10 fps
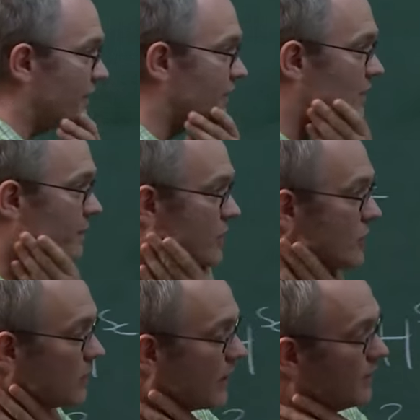infinite
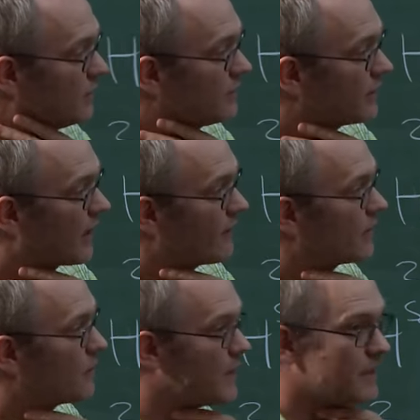dimensional cases to cover
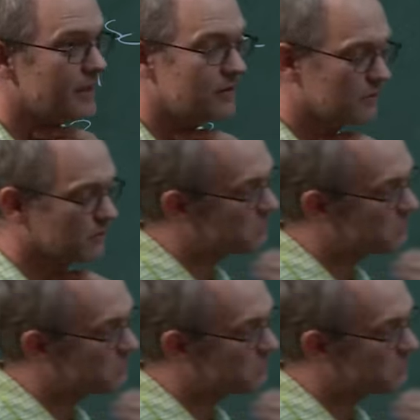the PDEs